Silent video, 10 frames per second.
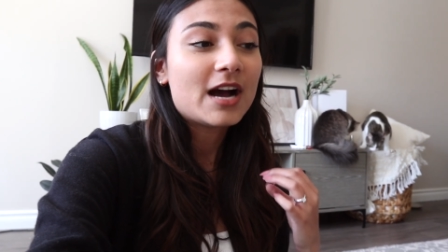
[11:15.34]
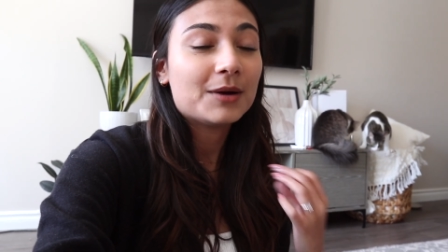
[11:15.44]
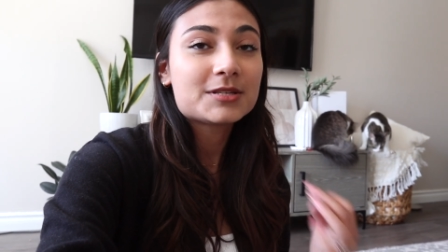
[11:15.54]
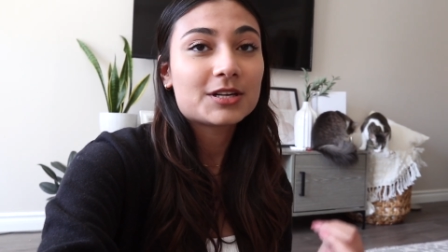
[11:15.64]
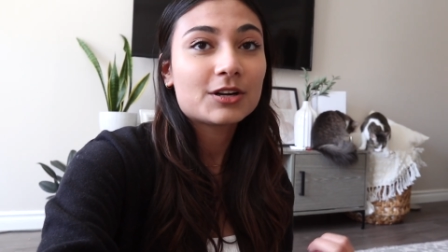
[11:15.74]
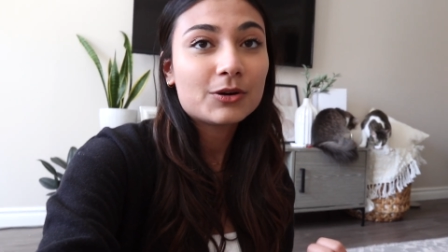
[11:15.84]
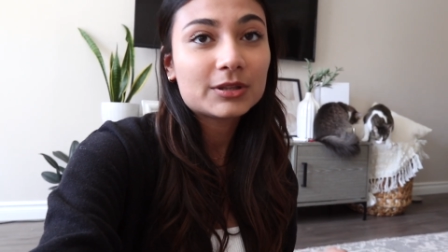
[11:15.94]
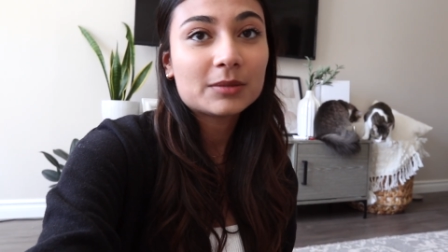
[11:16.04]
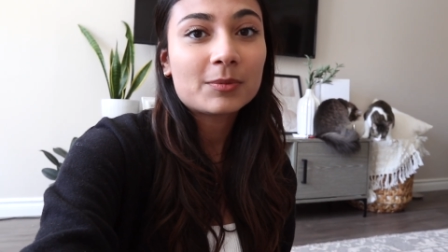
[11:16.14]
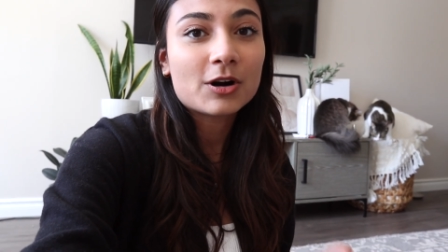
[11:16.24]
I was gonna go
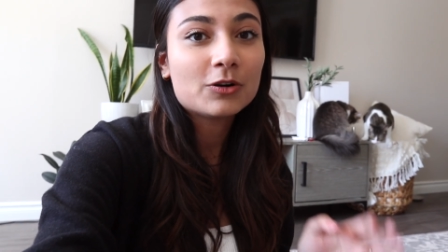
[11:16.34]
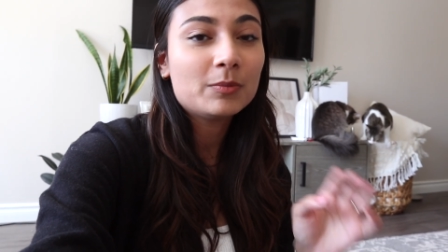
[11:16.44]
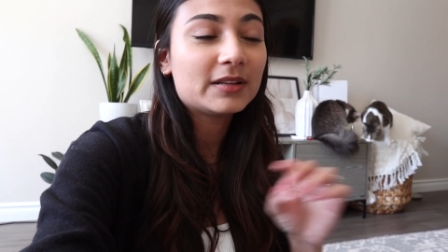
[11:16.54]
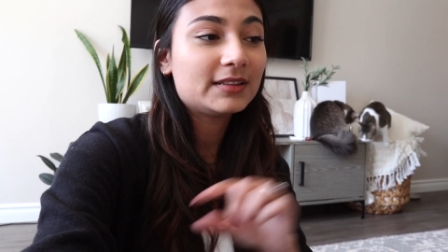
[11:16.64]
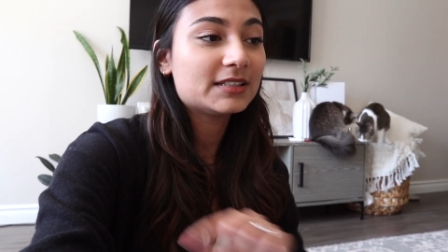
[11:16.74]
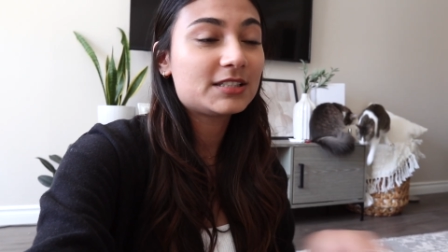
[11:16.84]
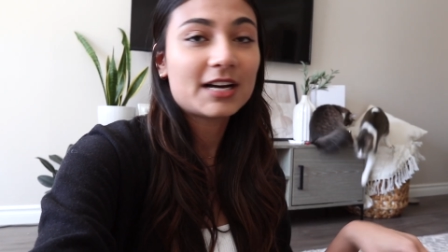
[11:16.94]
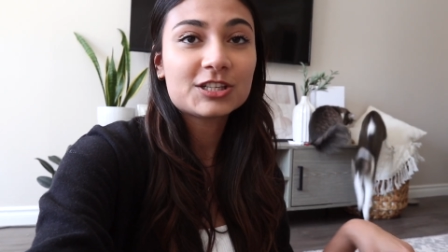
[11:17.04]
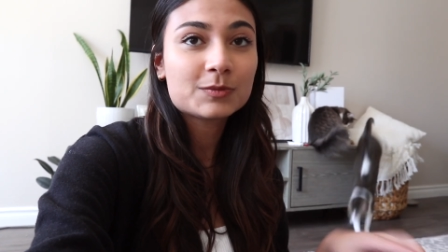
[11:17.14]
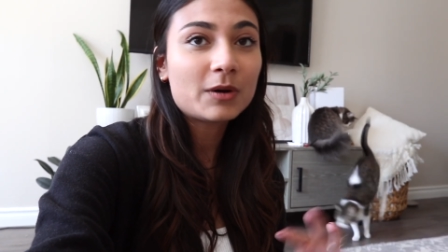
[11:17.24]
with the Pro, but the
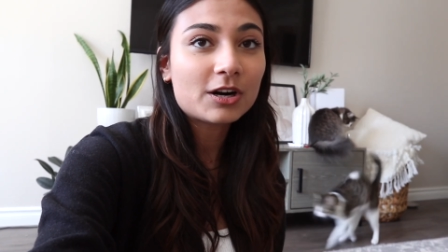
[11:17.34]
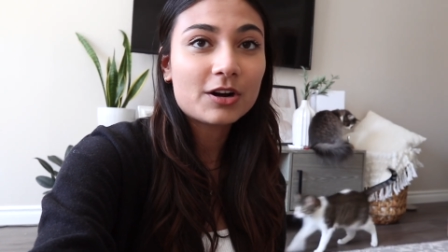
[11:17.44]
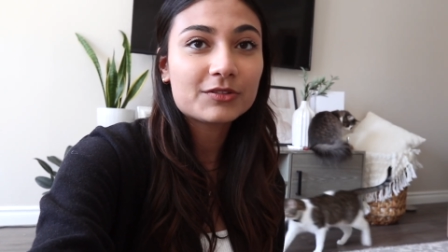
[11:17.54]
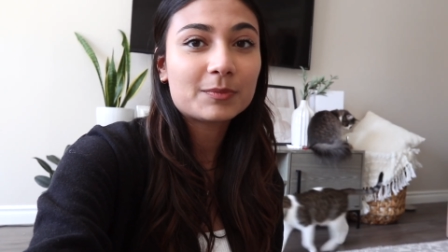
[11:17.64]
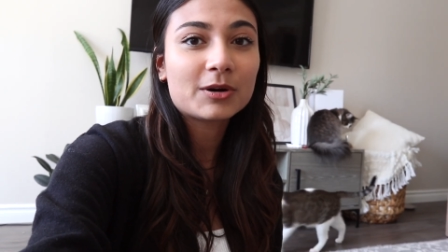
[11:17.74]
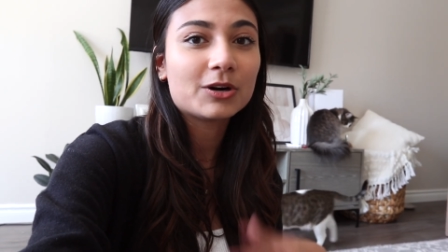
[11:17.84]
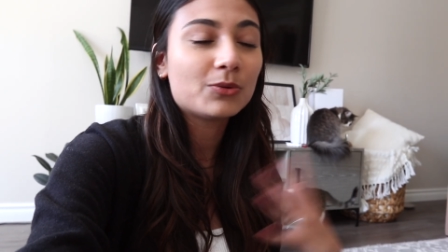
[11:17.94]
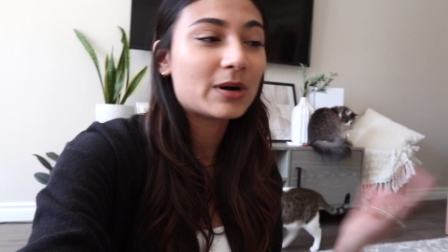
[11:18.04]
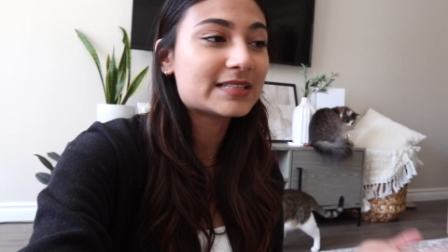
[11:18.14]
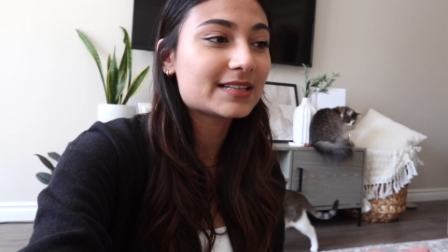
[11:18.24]
touch bar on the Pro
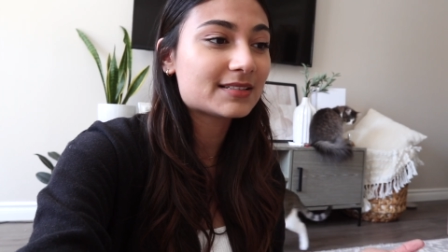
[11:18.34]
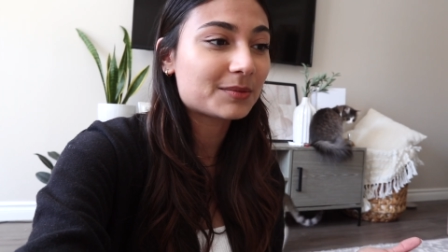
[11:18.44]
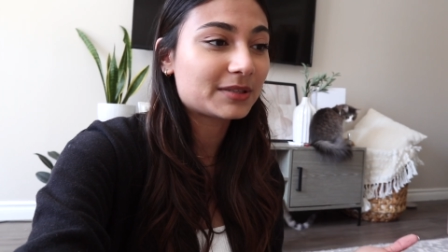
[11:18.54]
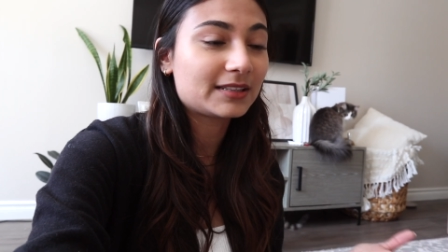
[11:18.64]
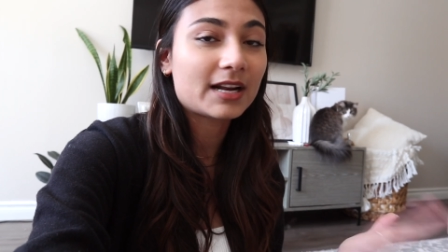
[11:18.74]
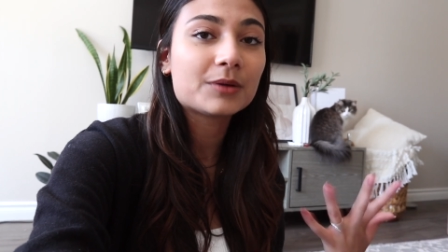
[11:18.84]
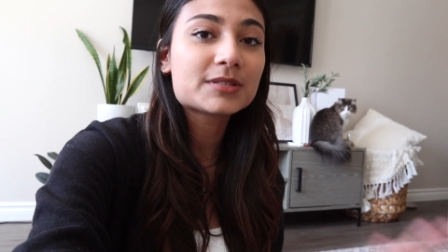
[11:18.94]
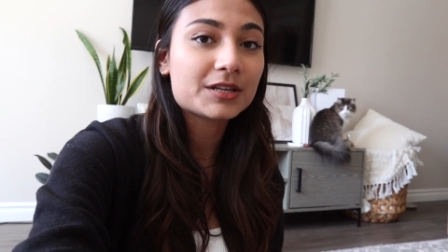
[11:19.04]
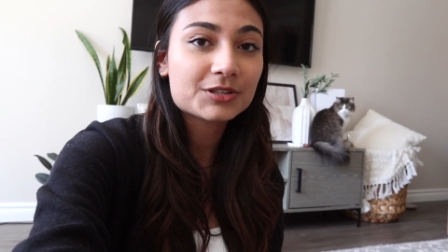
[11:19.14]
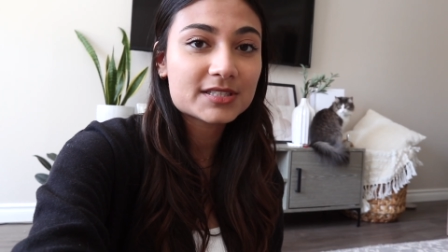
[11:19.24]
wasn't something that I
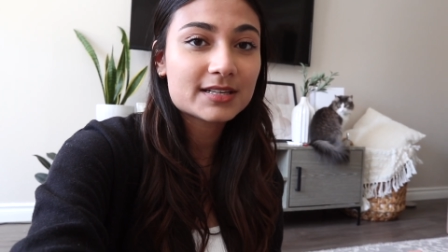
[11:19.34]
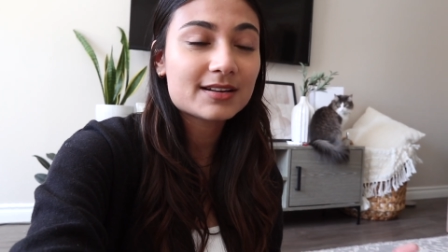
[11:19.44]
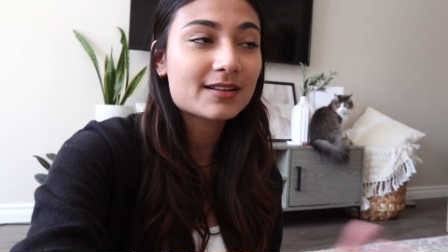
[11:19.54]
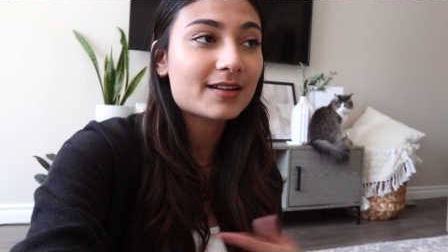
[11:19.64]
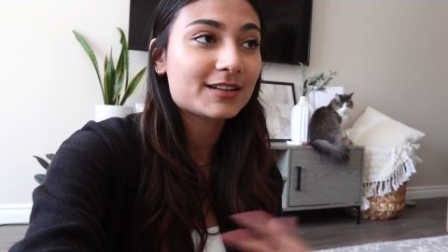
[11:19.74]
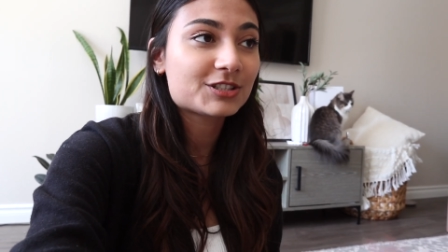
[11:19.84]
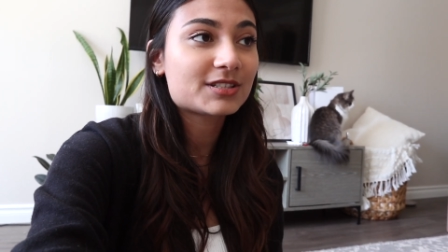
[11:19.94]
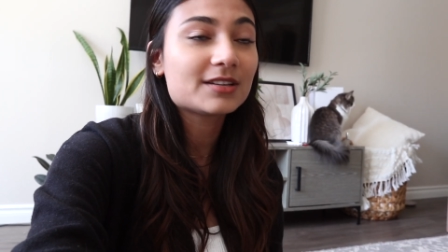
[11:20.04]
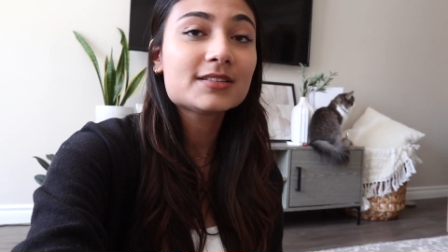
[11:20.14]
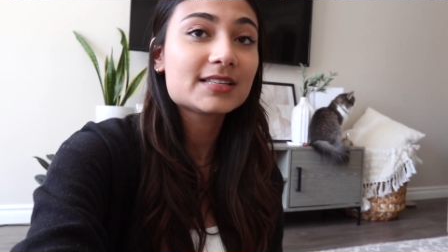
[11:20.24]
was interested in. I
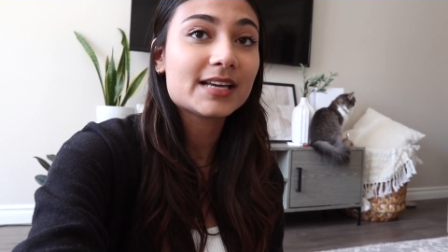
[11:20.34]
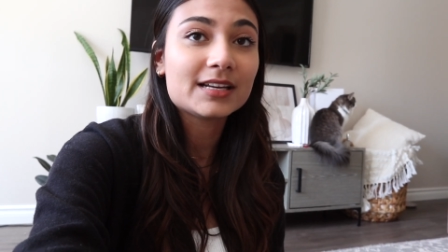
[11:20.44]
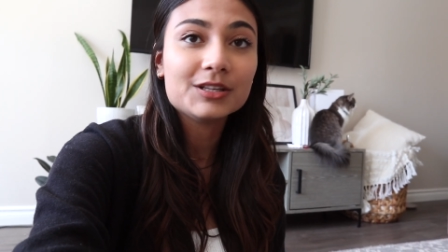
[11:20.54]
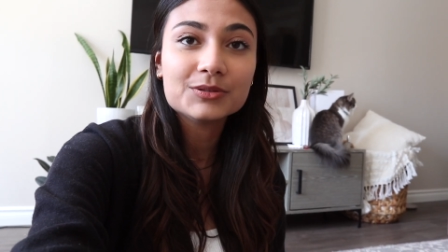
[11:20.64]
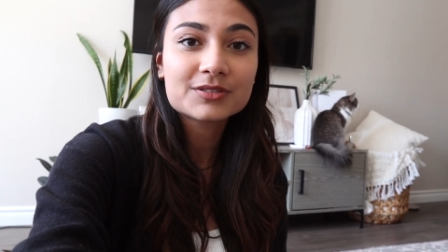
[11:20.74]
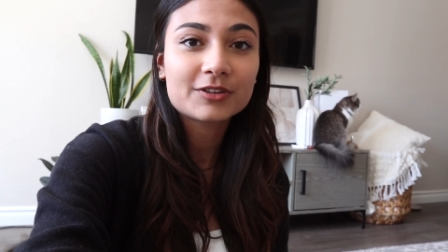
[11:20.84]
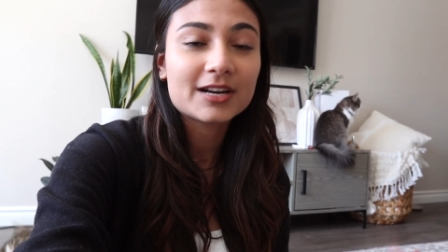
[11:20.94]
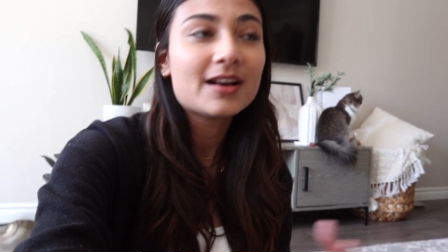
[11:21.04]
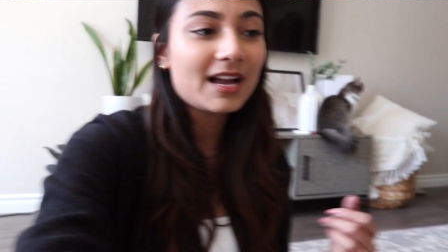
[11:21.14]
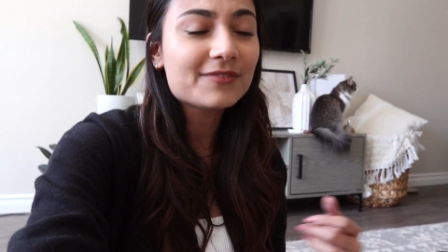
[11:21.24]
just didn't see any use for it.